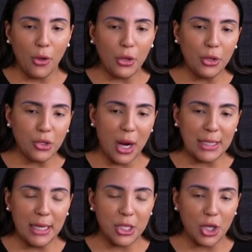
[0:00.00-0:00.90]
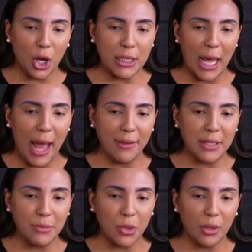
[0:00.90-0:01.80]
you tried to start to have
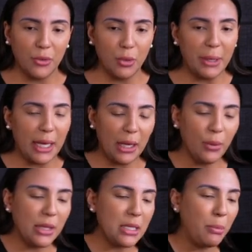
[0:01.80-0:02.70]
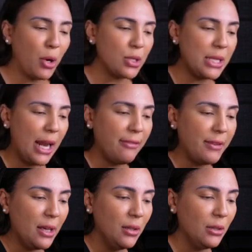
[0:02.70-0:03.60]
some sort of new beginning with this person, I
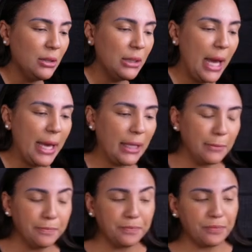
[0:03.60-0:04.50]
feel like